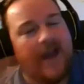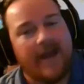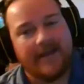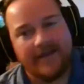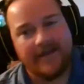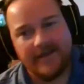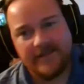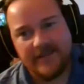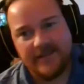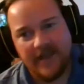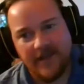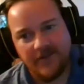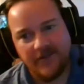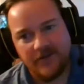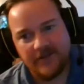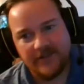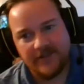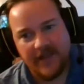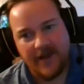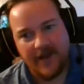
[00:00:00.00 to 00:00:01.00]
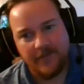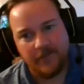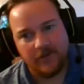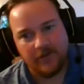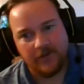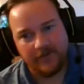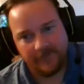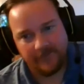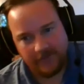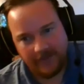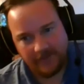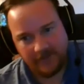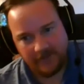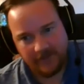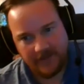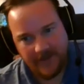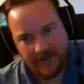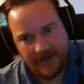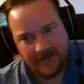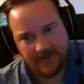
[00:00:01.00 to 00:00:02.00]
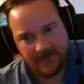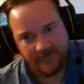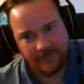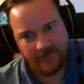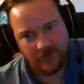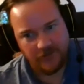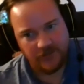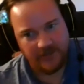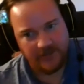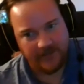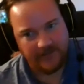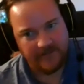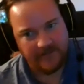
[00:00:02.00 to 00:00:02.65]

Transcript: guess the other example, the Canadian version,